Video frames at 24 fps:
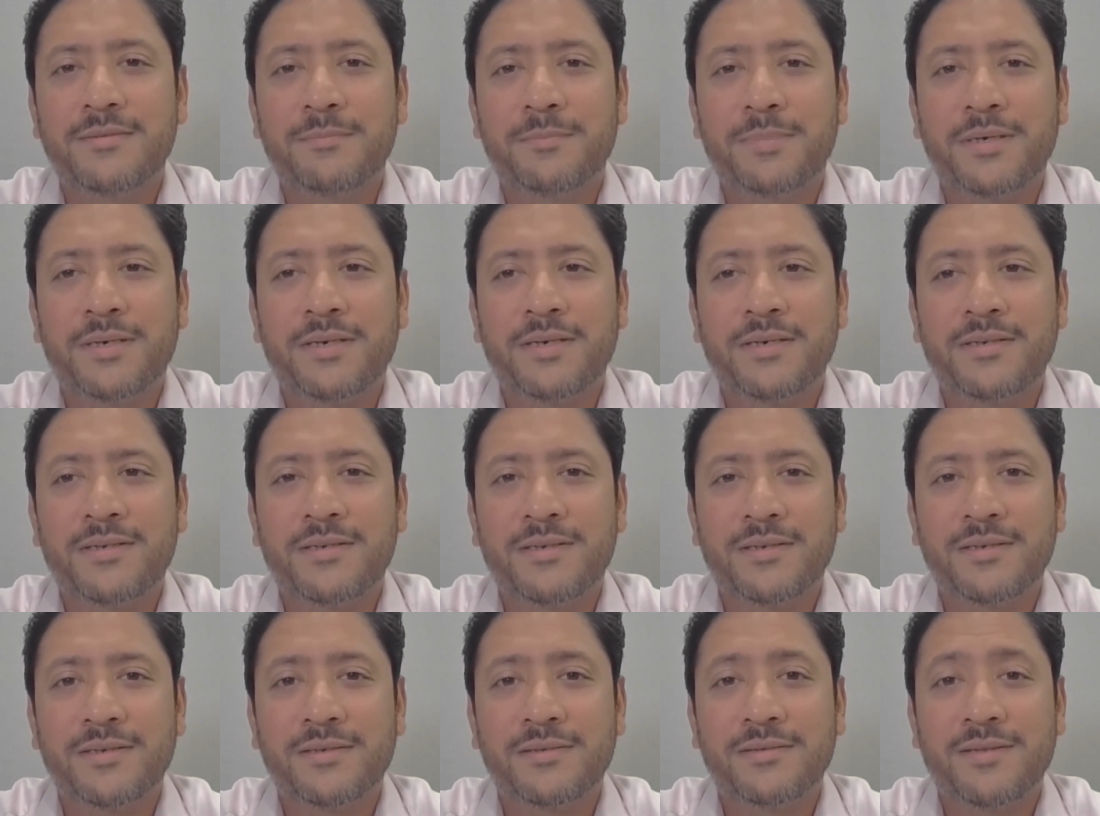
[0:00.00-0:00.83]
But
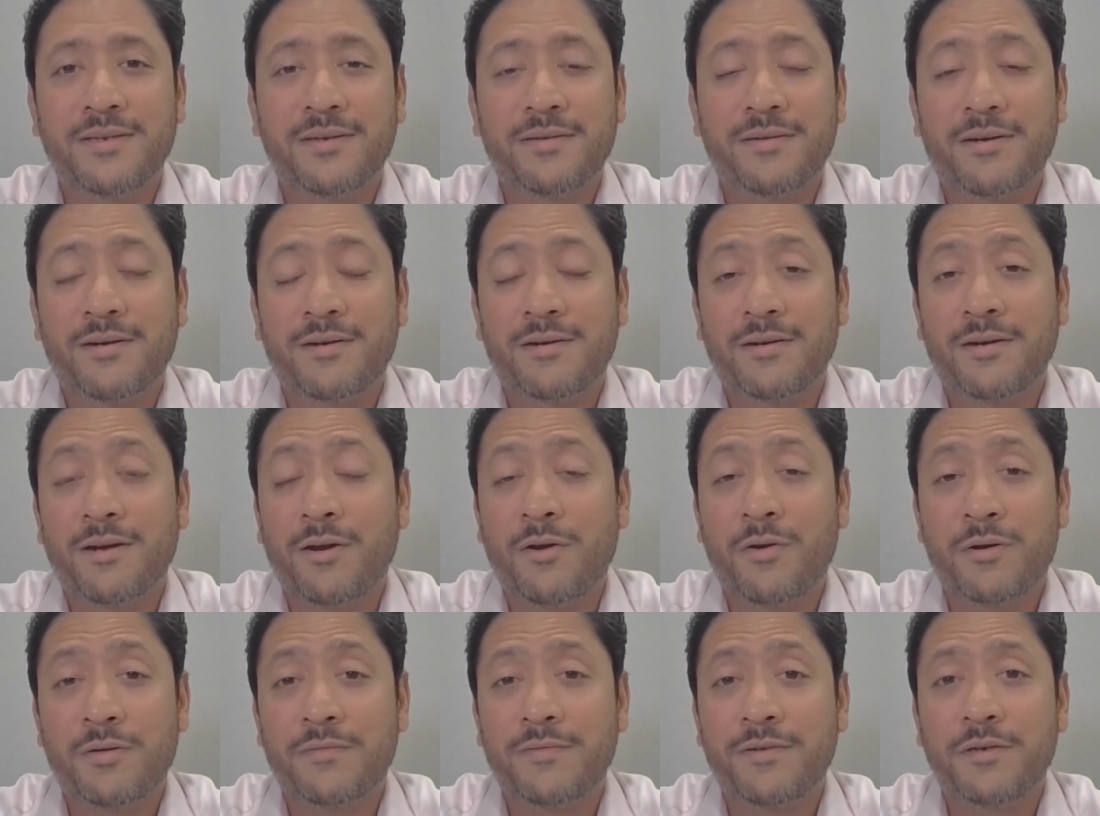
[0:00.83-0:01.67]
there are a
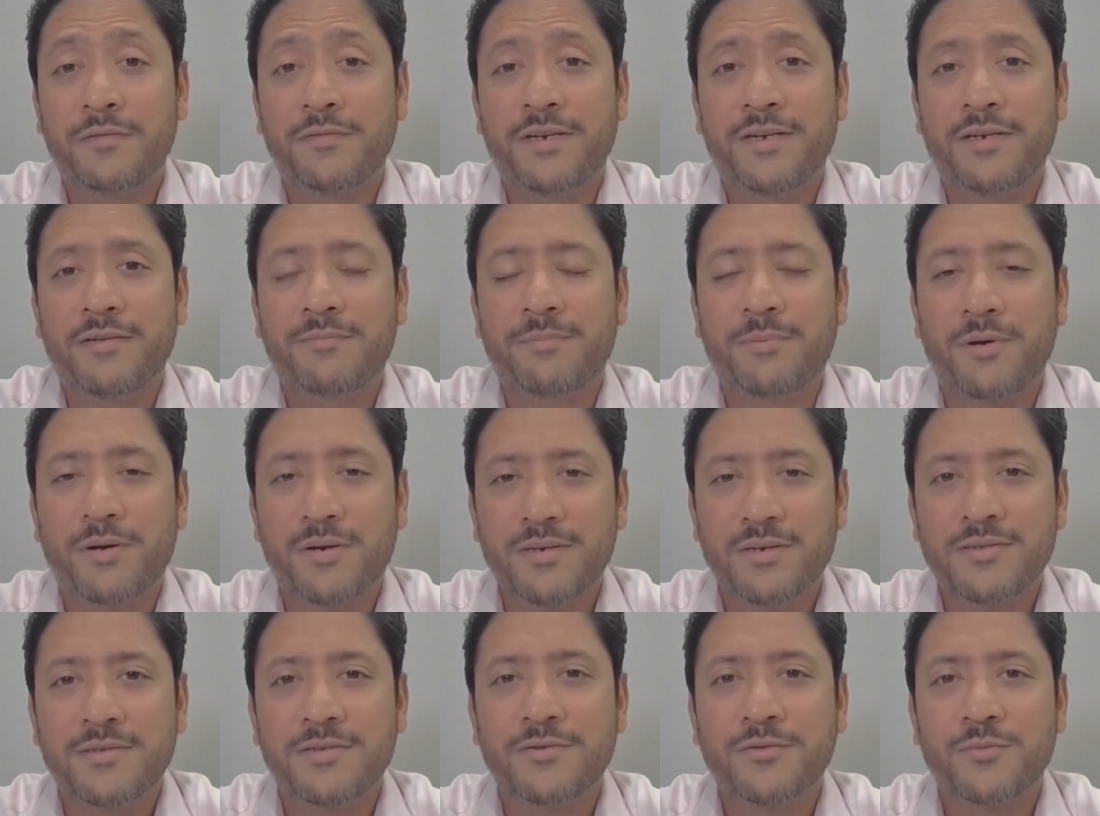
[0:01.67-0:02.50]
lot of innovative
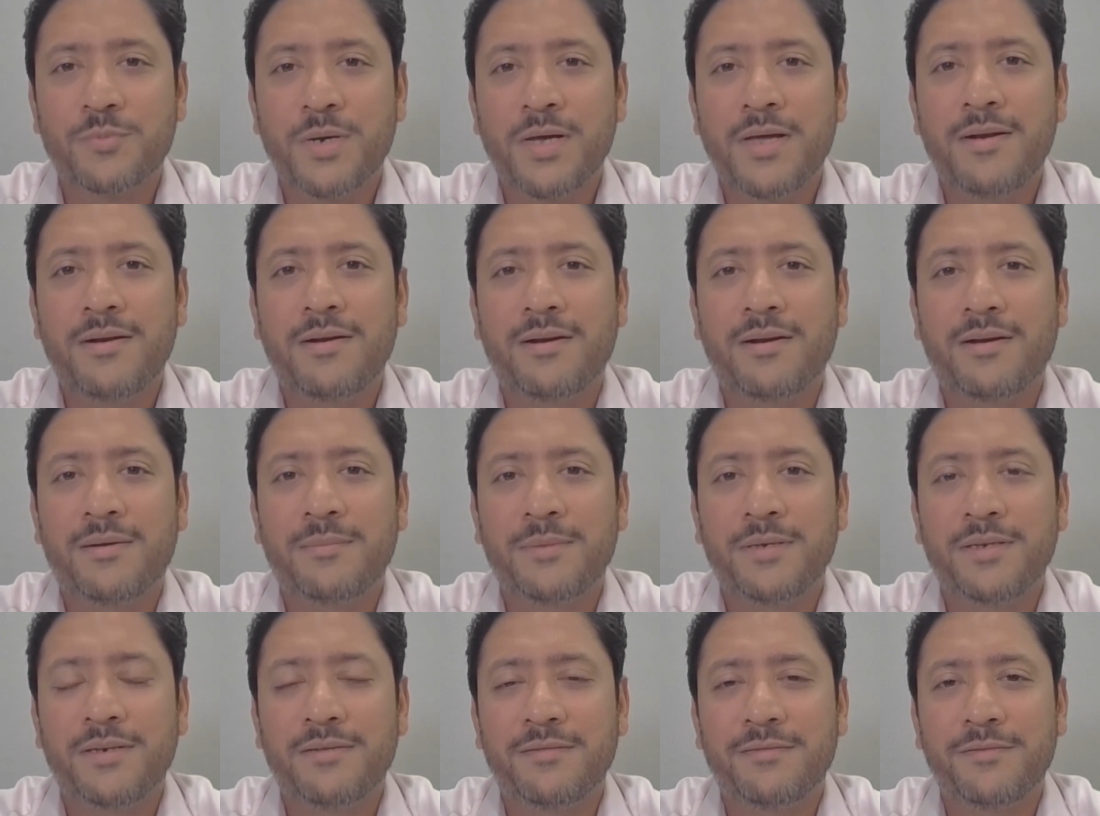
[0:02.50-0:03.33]
products as well. I
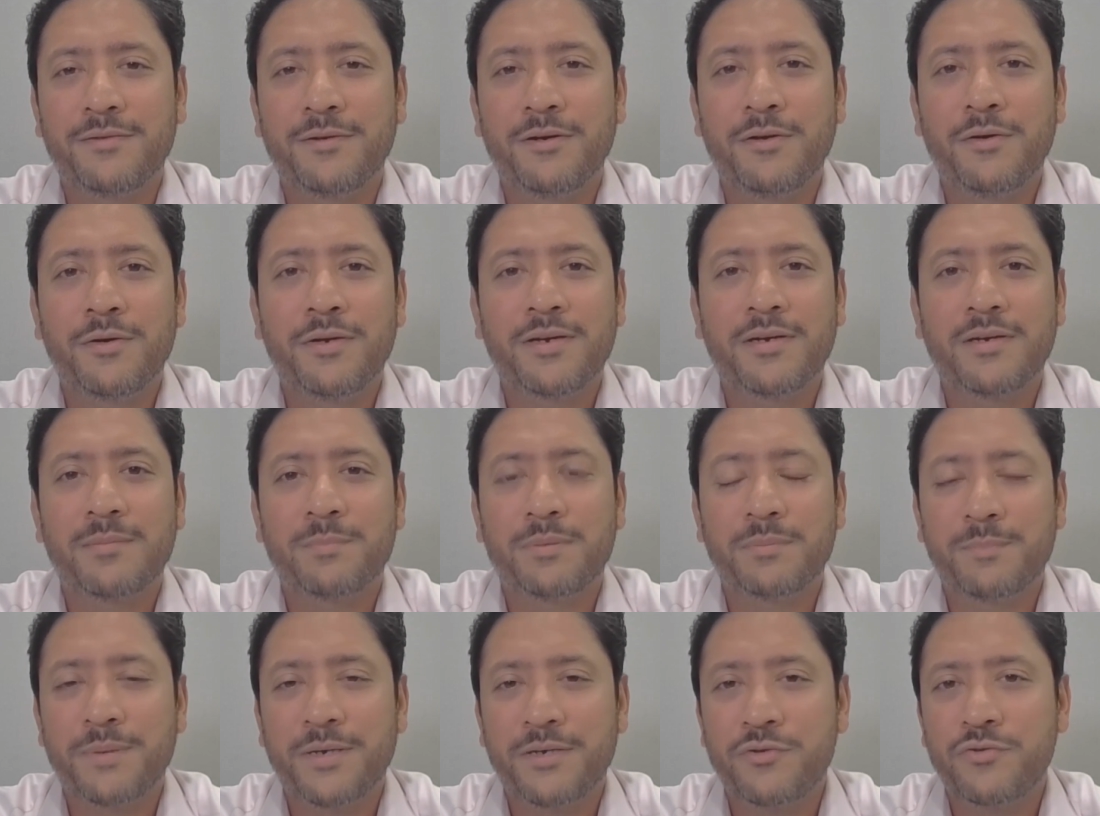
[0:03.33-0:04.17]
mean, if you look at a
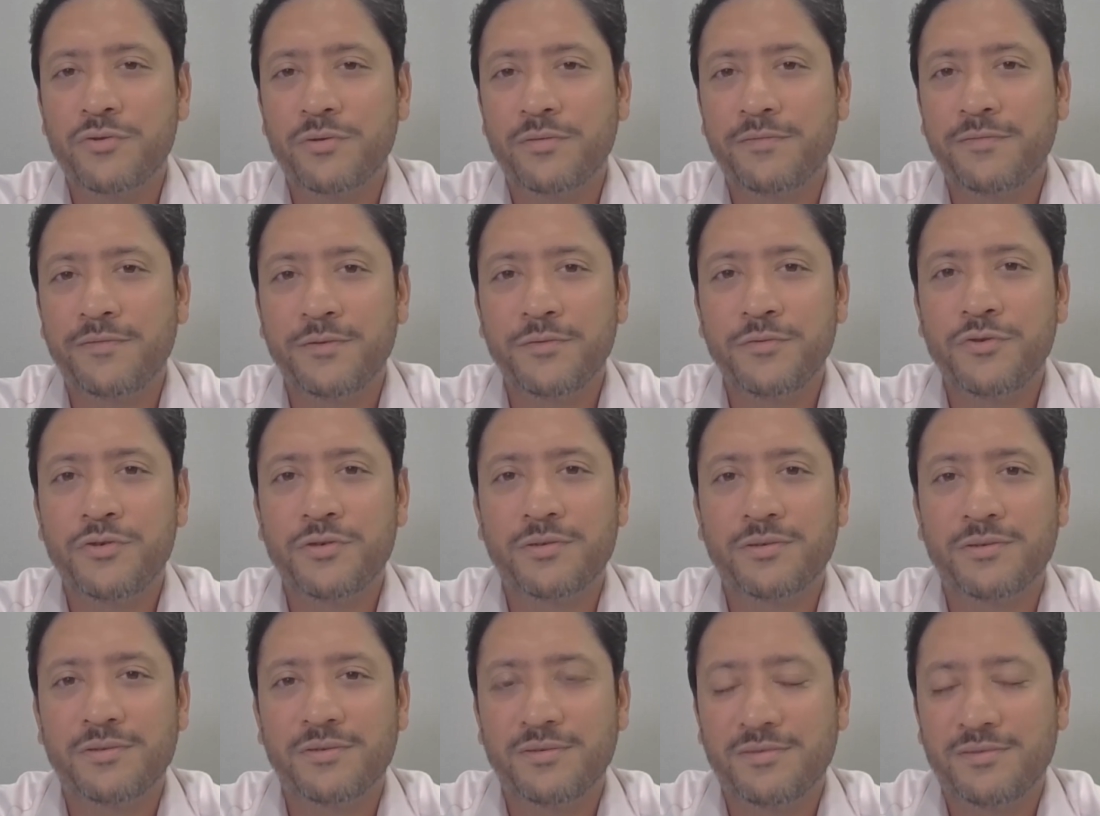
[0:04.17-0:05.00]
perpetual
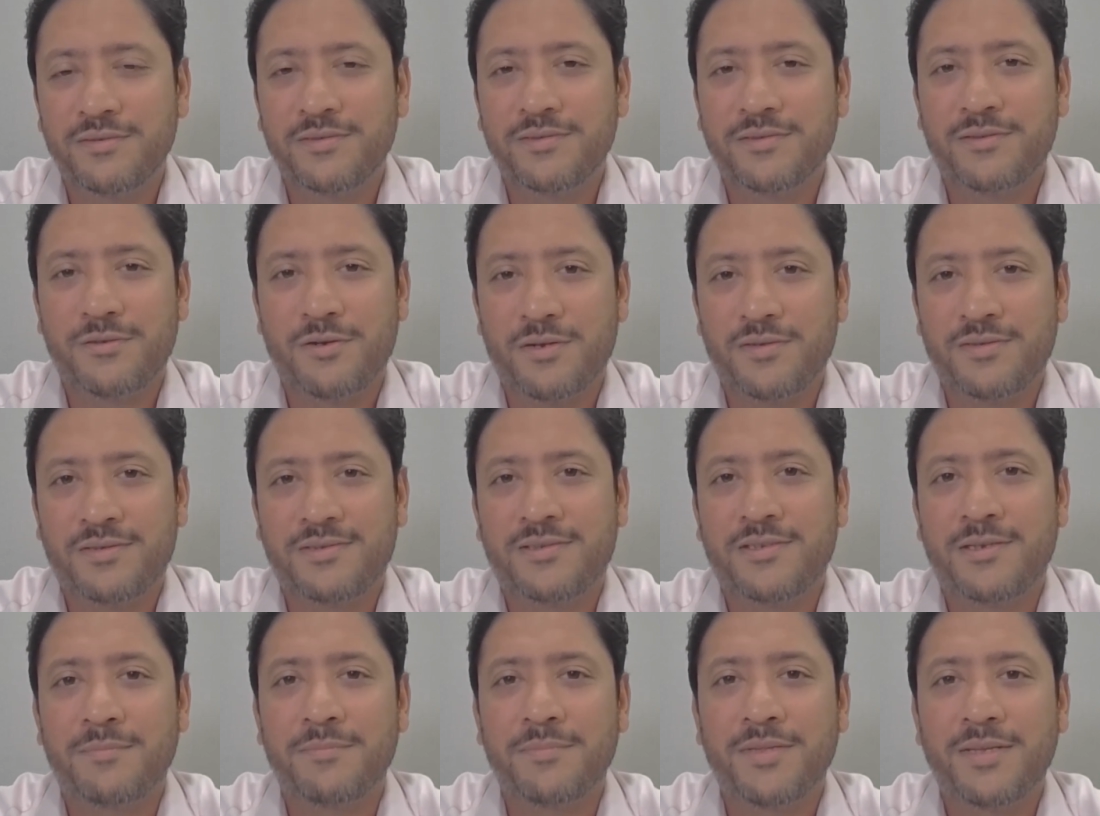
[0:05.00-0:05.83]
future, this is not
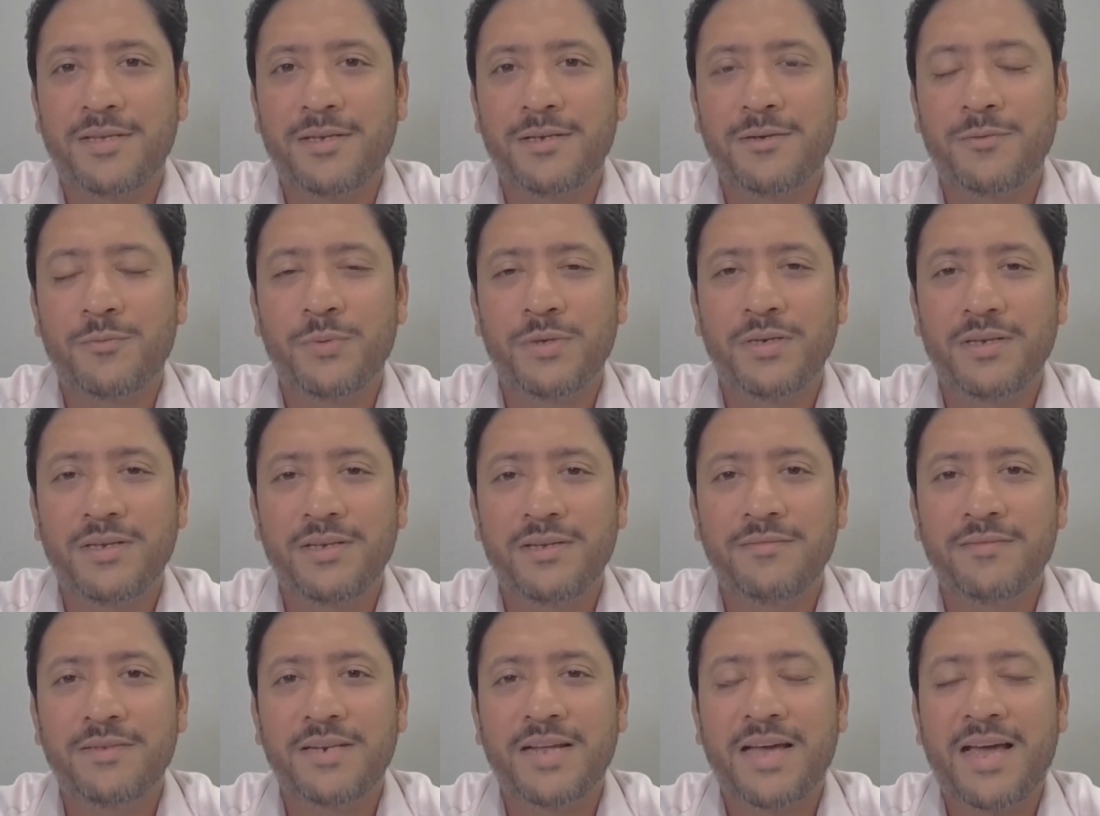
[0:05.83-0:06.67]
something we
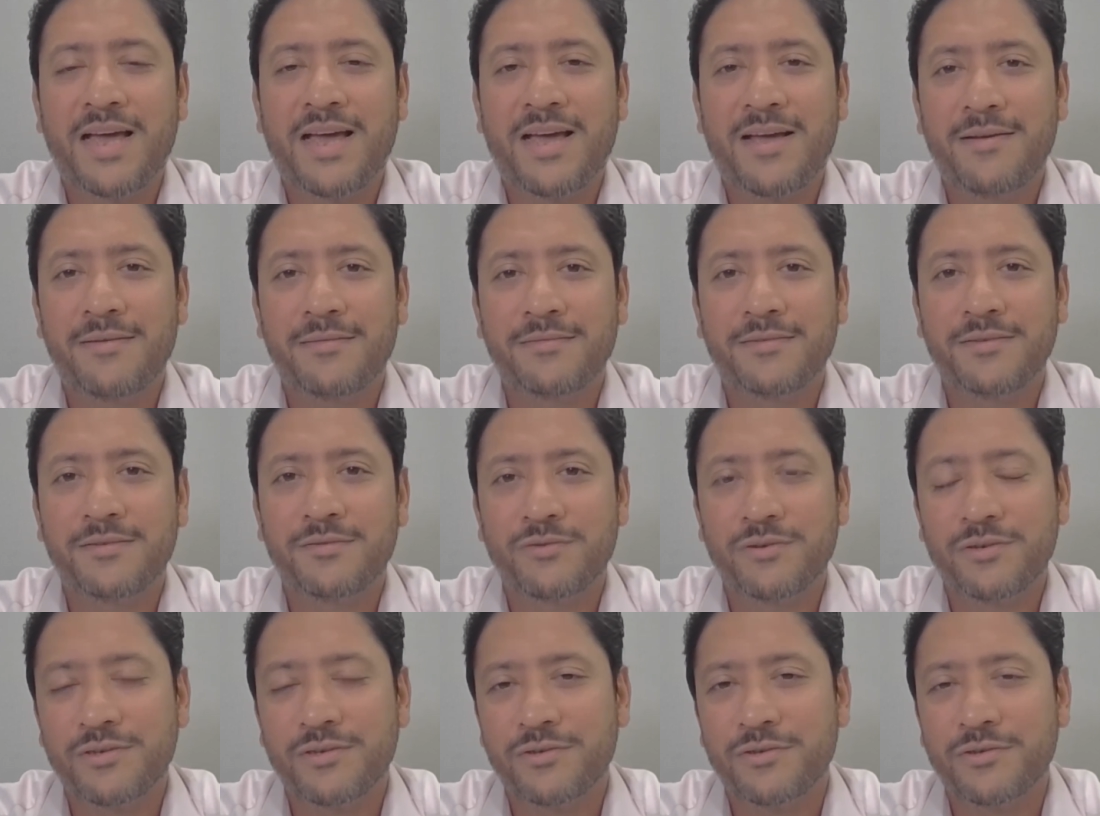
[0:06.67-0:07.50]
even have in
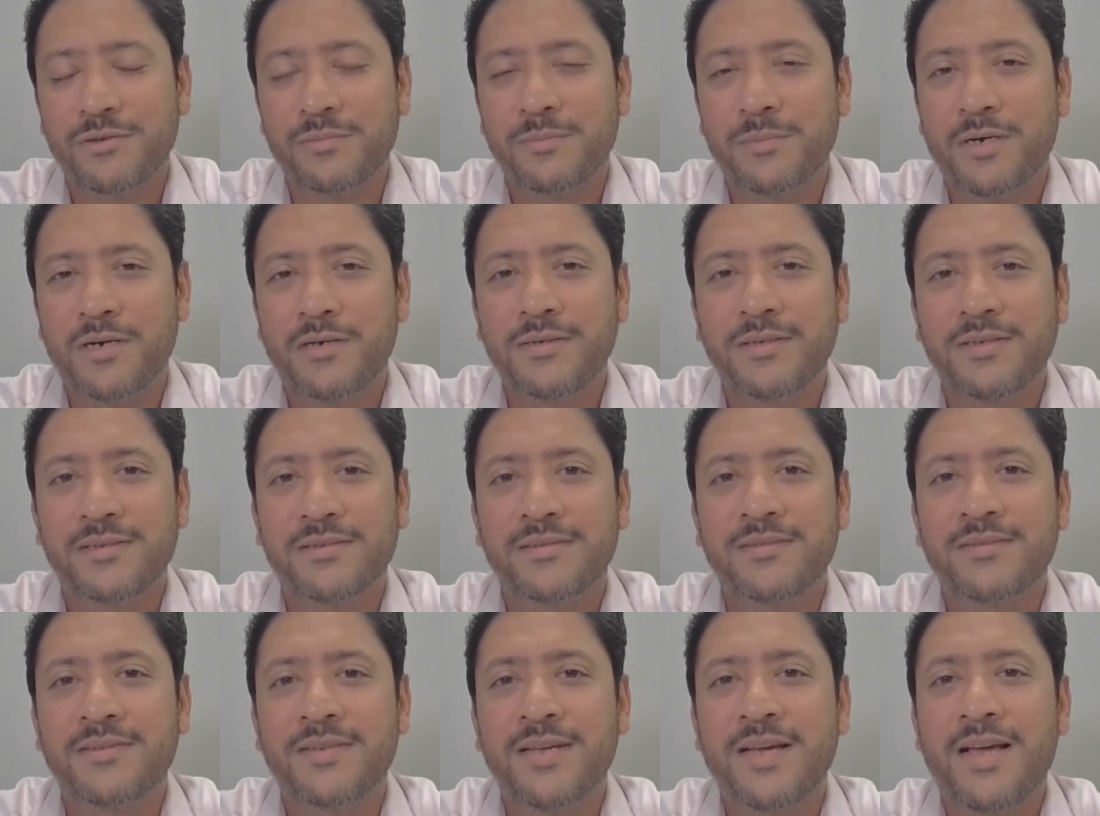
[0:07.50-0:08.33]
traditional
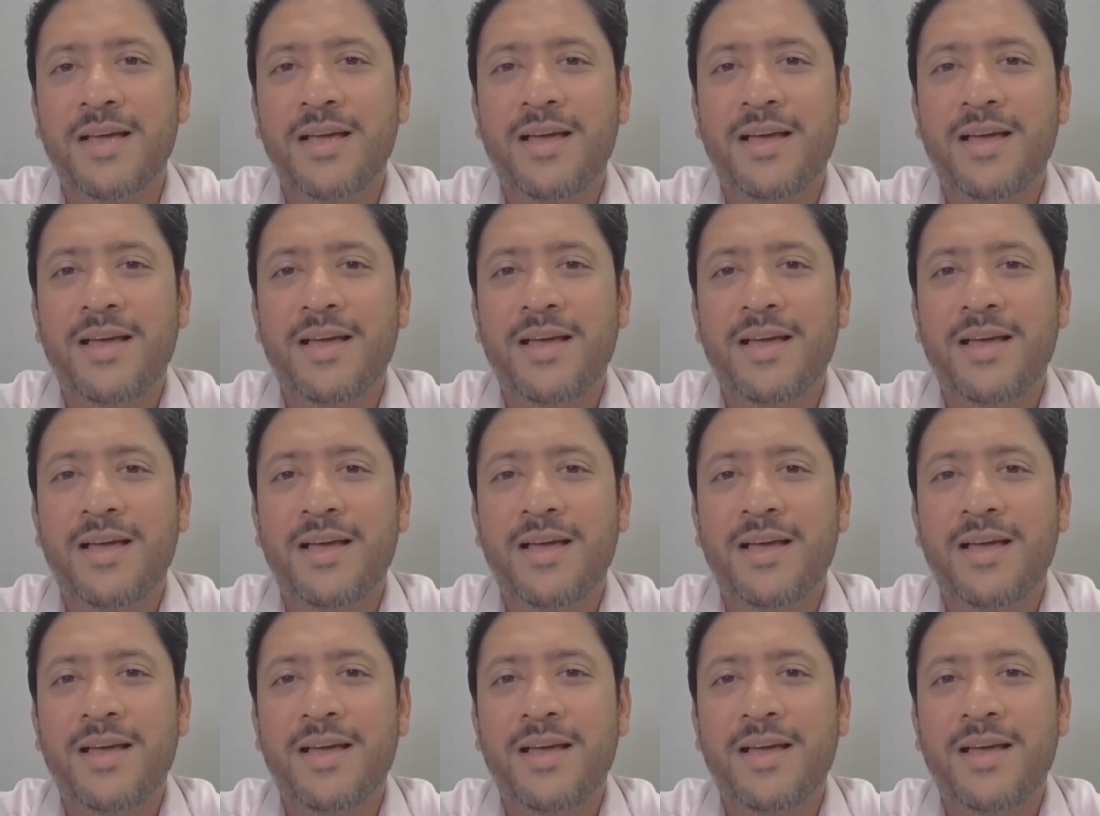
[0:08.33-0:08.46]
markets.